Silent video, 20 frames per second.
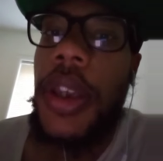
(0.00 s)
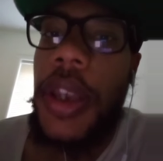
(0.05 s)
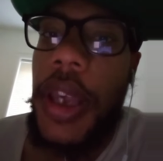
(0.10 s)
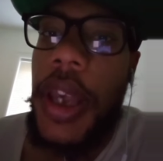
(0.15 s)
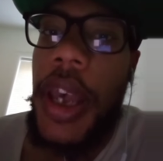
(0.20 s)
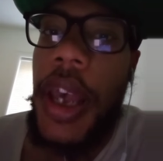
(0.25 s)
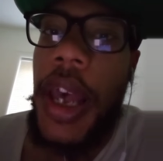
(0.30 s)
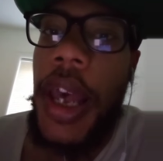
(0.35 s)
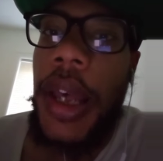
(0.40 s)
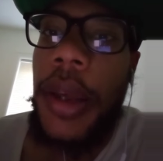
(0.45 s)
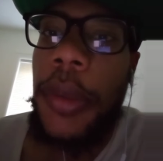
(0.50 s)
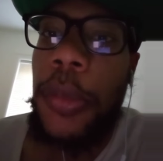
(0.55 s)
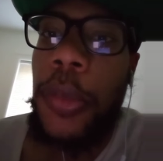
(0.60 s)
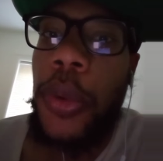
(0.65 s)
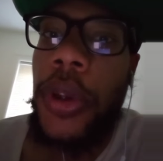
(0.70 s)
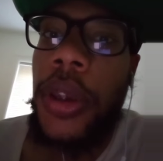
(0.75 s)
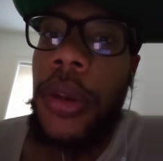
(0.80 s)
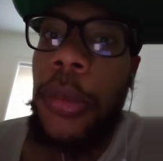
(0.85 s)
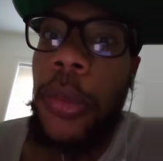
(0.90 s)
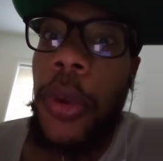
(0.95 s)
I'm
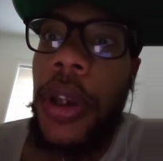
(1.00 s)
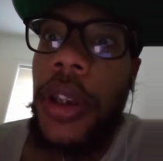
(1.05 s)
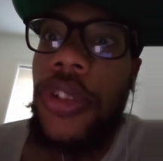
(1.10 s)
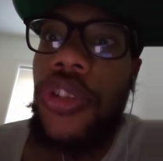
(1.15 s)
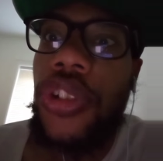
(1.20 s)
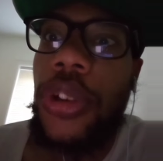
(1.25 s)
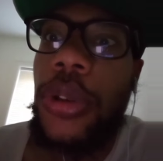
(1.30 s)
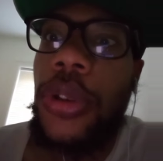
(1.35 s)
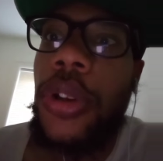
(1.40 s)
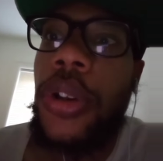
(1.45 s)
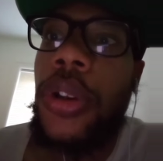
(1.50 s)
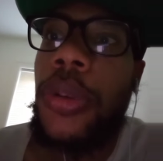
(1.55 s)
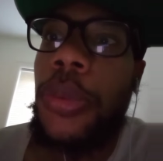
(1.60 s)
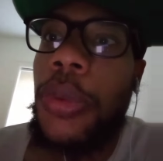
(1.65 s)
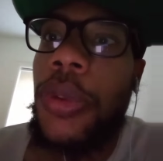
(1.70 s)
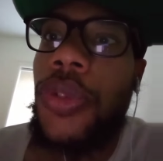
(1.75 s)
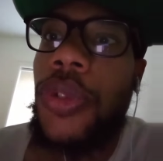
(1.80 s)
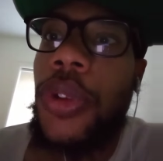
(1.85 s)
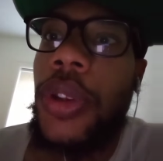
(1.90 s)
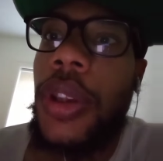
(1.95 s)
William White Jr.
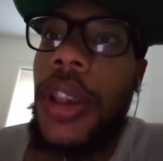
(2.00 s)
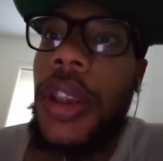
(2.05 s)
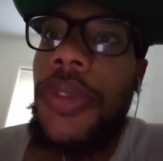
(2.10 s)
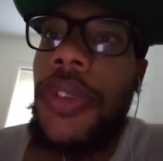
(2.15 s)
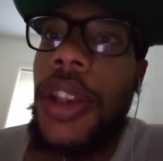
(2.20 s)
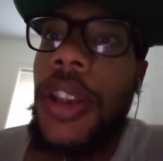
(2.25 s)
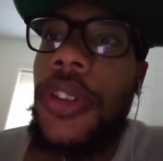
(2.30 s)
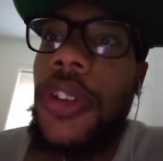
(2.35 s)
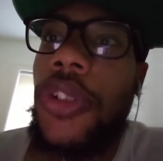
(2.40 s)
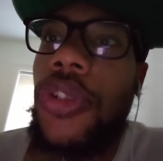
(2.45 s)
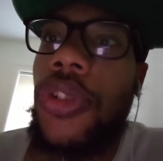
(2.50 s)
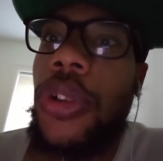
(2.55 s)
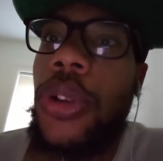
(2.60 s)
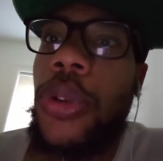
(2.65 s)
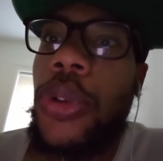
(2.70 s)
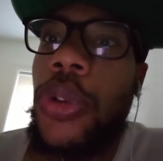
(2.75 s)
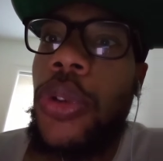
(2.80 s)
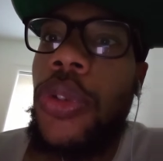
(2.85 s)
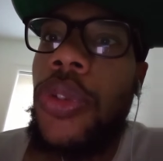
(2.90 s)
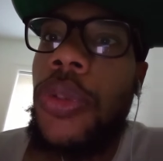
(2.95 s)
with your evening digital
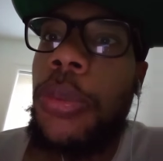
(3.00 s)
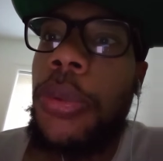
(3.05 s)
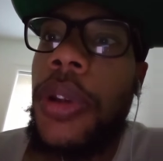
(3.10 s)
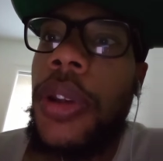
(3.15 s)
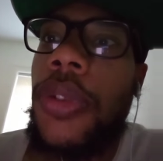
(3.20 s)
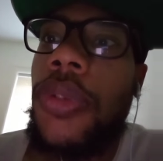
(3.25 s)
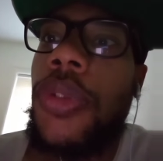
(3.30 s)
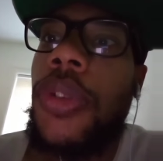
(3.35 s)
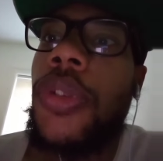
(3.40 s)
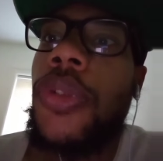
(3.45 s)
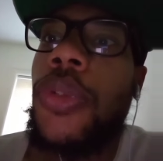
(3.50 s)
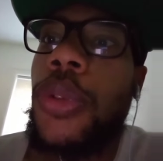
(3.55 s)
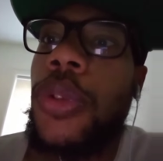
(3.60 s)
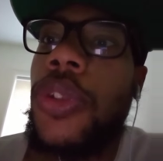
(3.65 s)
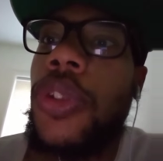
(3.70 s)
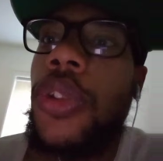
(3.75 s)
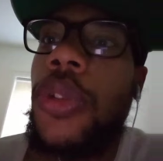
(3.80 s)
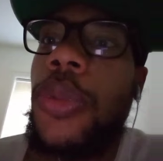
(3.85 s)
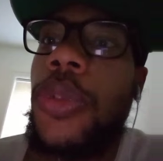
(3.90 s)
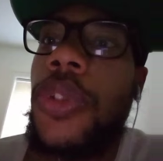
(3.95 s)
news brief for
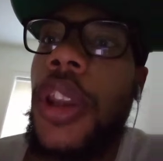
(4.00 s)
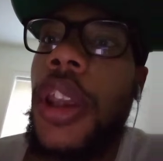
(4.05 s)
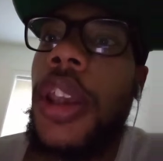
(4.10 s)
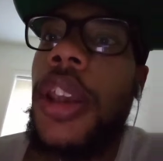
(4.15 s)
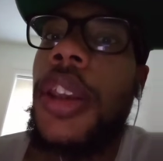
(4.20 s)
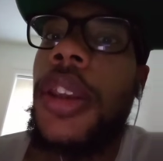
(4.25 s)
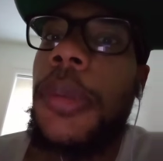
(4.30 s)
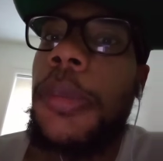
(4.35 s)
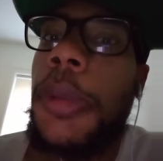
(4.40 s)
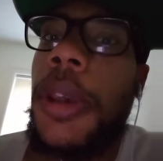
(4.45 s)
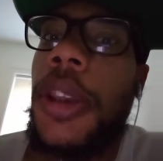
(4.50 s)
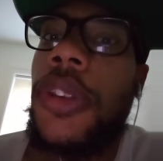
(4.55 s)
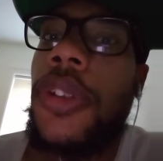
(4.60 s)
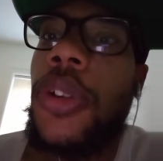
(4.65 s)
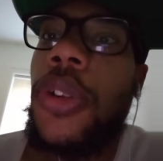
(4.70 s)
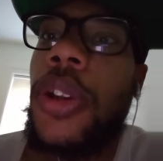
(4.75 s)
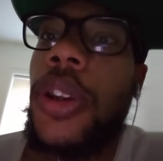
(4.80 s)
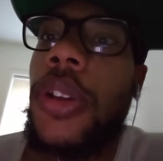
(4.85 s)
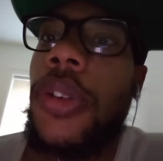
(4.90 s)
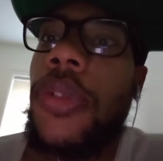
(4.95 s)
Tuesday, May
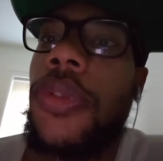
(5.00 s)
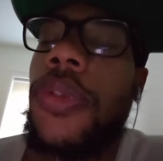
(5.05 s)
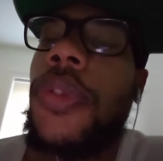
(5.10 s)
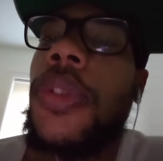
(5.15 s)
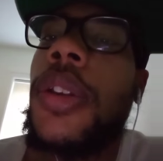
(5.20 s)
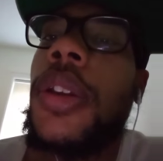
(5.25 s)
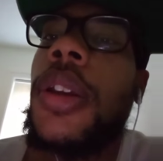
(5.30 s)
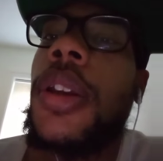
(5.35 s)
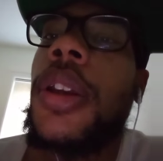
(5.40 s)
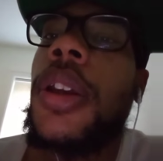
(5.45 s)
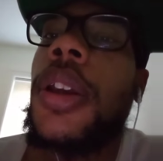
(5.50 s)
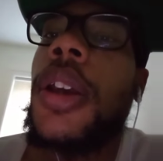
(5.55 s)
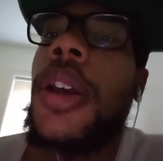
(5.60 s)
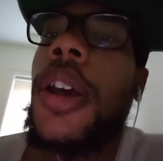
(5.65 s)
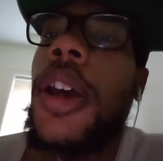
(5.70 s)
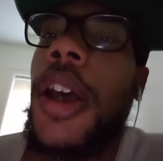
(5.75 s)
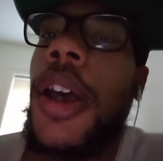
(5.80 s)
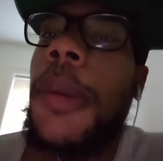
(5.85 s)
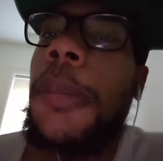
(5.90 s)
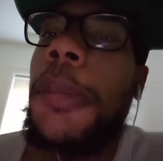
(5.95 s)
30th.
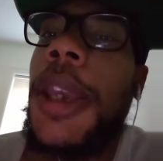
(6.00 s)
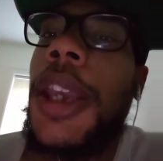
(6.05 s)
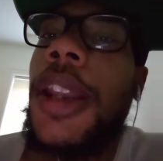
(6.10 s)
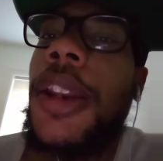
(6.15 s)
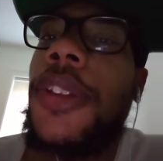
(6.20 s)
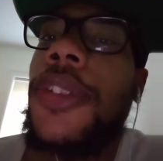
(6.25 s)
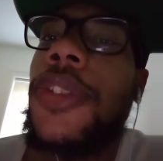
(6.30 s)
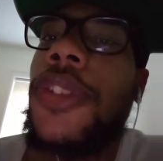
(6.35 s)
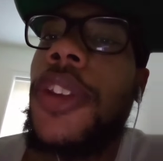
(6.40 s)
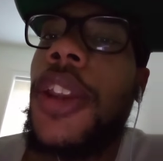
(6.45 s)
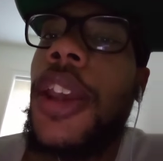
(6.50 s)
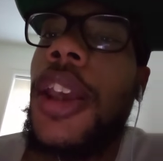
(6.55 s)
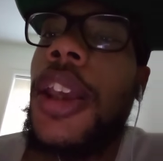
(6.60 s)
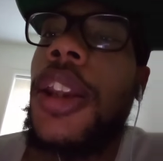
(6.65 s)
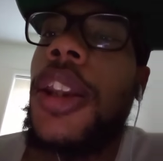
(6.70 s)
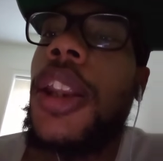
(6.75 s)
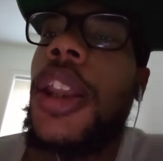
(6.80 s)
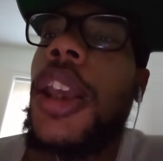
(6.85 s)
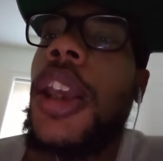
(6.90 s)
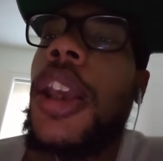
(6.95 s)
A man is
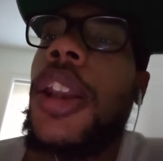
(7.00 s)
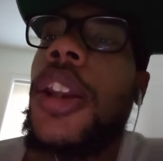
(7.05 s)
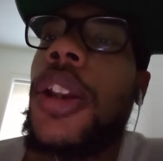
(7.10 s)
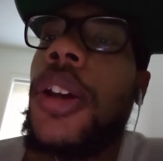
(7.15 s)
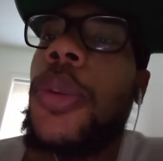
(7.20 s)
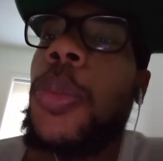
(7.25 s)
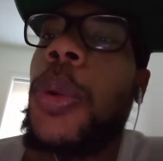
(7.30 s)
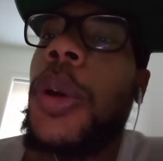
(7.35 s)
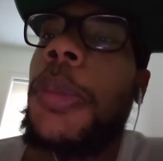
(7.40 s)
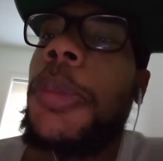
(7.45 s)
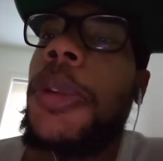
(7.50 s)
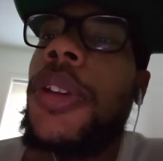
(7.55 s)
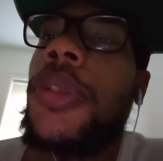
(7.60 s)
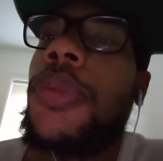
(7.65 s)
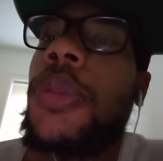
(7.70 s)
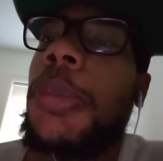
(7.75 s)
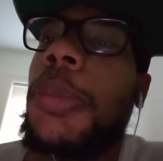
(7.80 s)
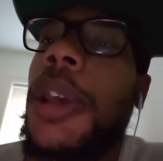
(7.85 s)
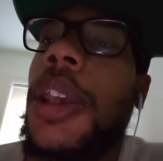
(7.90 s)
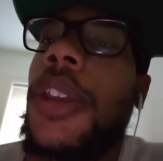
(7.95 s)
dead and a woman
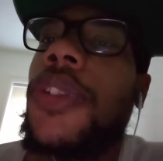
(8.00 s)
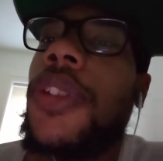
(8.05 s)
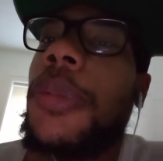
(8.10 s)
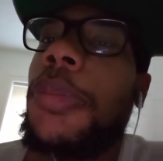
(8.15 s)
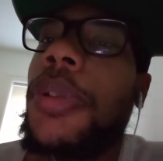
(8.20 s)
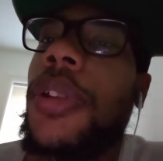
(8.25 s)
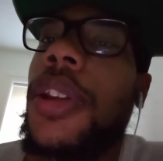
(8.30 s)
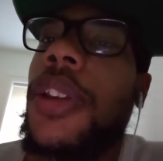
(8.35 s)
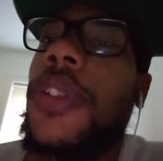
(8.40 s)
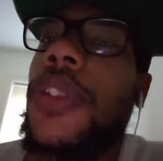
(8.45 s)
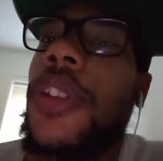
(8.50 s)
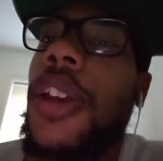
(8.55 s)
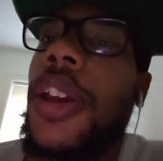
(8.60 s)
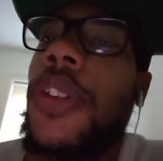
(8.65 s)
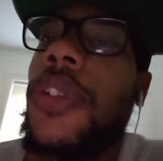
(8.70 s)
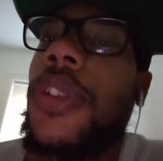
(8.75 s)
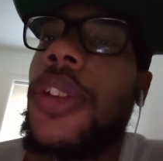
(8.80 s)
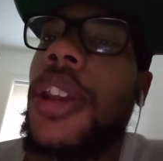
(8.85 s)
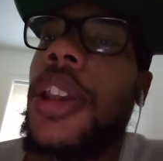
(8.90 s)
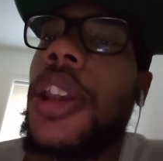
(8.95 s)
remains in police
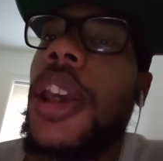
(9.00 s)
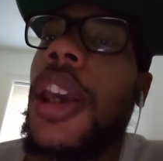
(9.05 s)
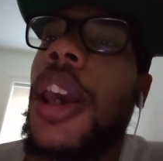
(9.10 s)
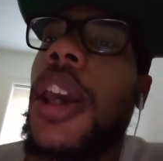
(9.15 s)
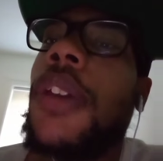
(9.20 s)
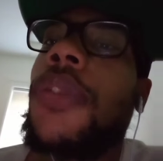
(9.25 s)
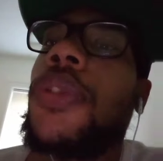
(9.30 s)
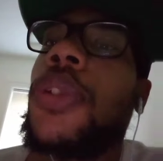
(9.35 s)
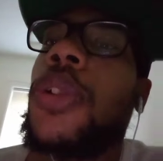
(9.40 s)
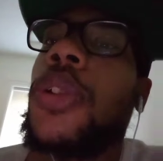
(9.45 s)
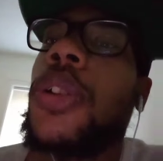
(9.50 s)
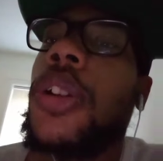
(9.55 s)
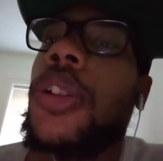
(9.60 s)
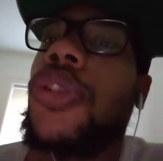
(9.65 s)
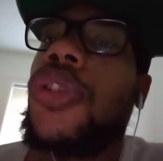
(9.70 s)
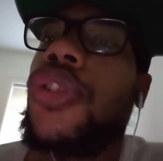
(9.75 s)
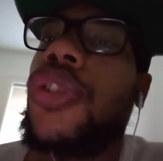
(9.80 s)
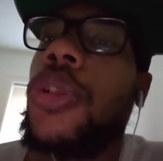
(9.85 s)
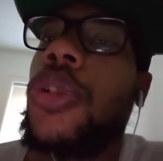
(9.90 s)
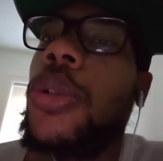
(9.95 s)
custody after a
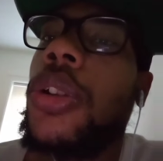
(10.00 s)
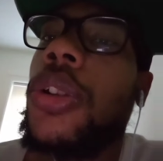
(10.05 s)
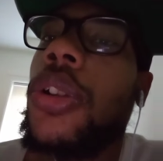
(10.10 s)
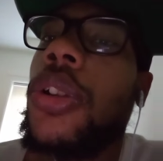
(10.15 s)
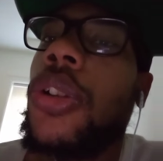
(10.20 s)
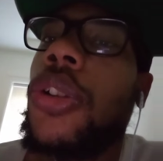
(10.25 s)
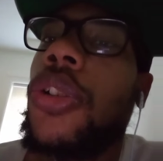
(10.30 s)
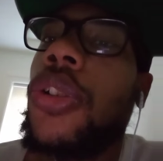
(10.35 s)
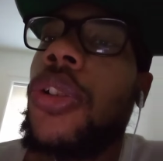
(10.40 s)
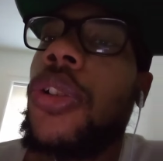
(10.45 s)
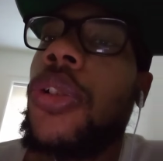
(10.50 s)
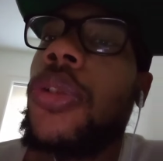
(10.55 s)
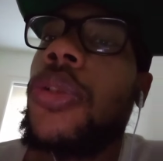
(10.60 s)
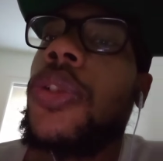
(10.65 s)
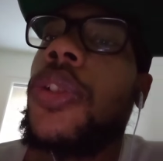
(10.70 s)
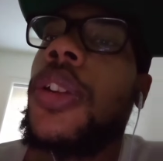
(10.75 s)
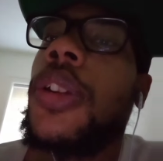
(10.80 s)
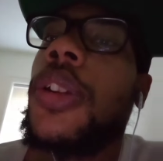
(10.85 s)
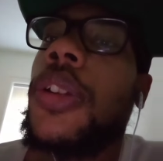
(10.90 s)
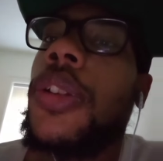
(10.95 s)
shooting
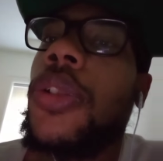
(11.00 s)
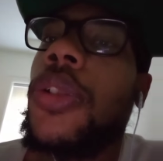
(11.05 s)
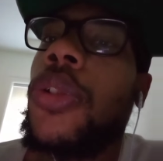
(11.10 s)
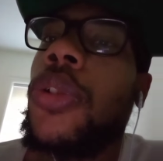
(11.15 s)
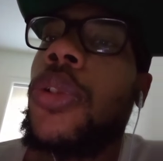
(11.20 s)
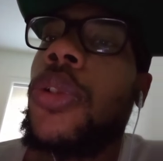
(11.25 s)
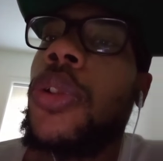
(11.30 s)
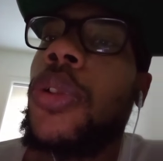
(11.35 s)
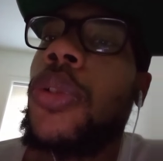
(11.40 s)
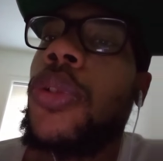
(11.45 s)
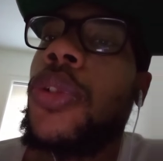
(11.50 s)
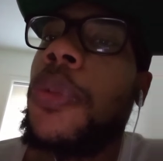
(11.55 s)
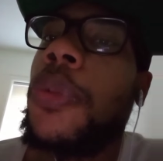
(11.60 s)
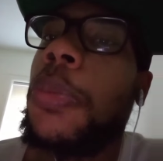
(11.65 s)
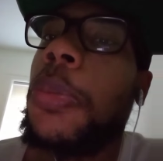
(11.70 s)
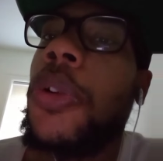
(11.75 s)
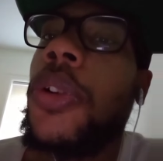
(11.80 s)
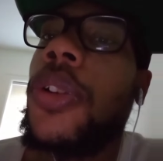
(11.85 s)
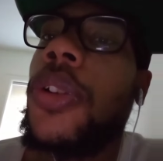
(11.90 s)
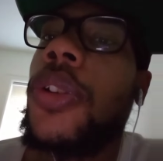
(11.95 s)
occurred earlier this
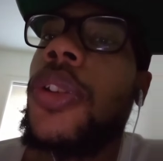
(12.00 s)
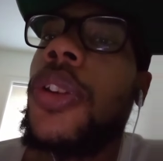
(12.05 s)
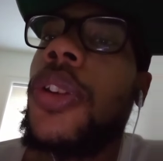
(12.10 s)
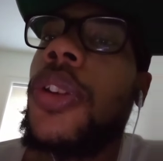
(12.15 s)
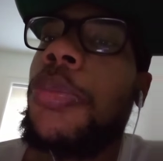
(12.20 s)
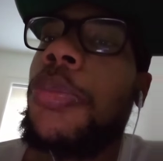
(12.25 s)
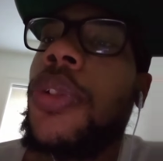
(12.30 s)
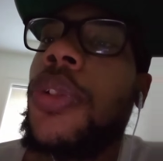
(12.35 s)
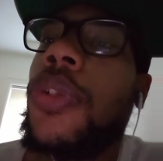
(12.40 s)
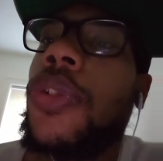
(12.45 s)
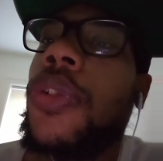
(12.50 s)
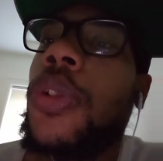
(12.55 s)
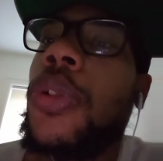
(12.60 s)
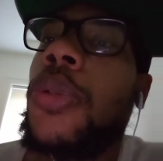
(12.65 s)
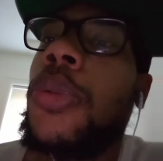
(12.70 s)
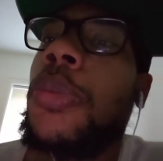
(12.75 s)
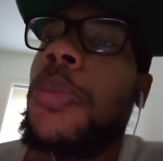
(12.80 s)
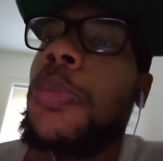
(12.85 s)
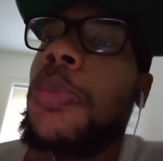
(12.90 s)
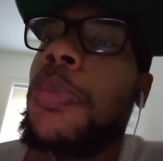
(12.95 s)
morning in
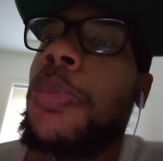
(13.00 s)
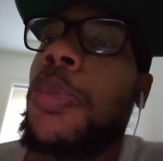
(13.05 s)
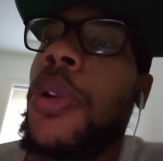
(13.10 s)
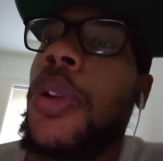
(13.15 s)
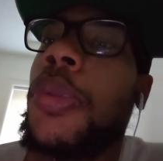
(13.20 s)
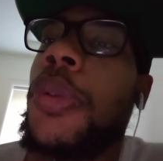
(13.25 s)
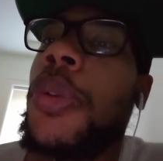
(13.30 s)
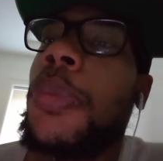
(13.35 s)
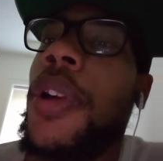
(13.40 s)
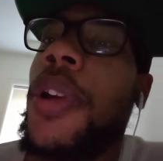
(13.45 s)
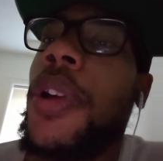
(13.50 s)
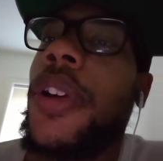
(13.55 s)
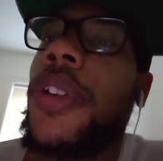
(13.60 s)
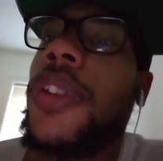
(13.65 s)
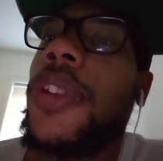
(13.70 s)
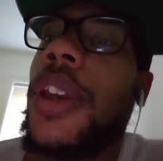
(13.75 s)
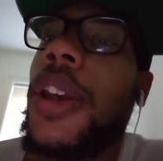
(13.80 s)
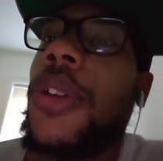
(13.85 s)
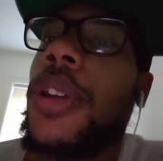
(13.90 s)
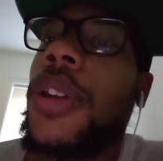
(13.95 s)
Bristol, rural Bucks
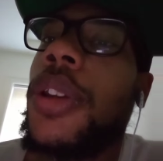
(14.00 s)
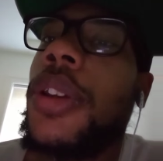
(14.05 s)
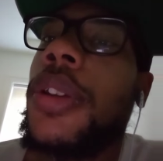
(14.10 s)
County.